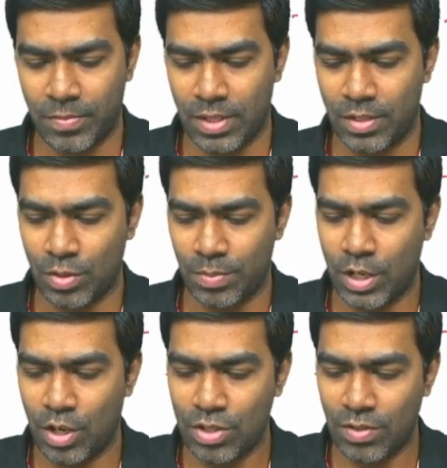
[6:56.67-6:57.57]
So
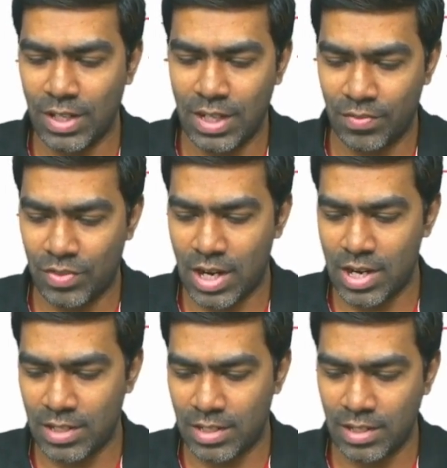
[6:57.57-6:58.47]
because of the left heart
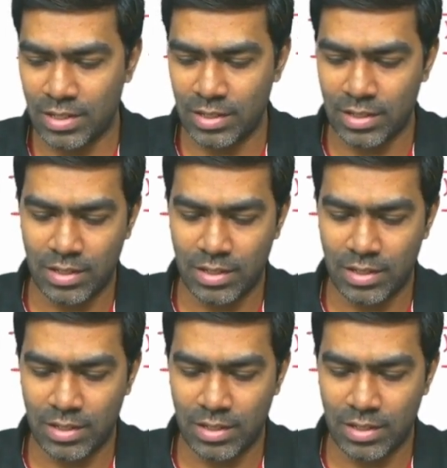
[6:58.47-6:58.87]
disease,